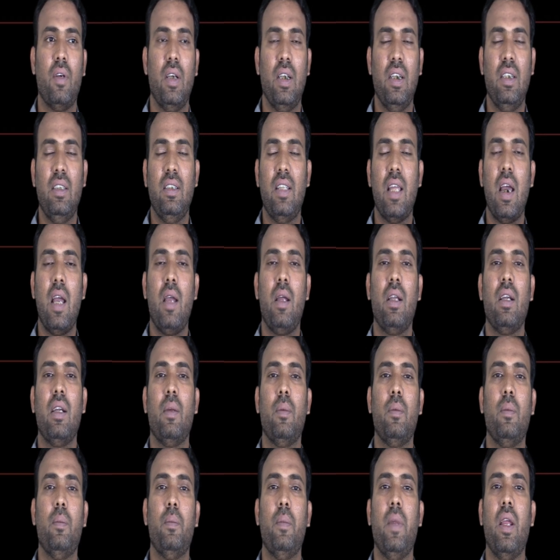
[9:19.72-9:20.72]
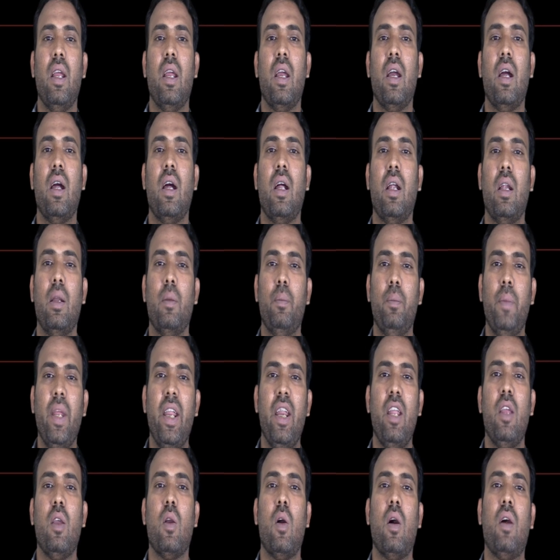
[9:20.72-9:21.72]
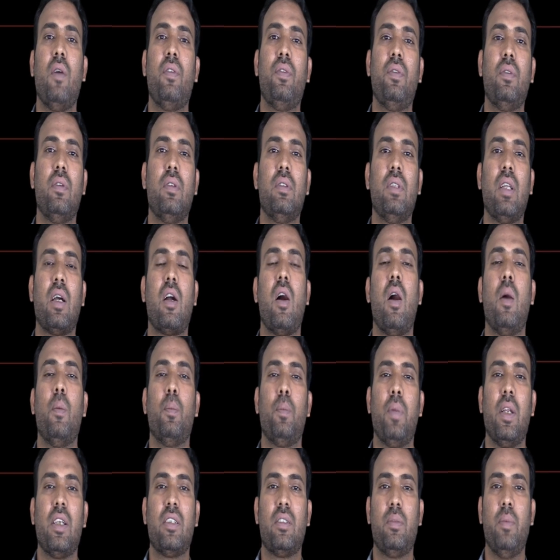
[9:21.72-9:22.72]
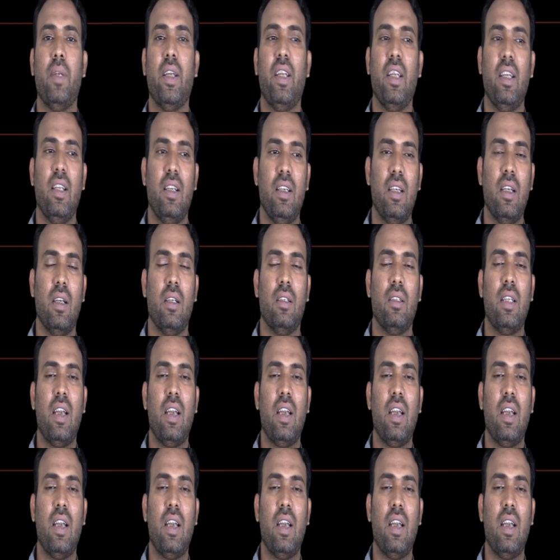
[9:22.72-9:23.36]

in the meaning of the complex material,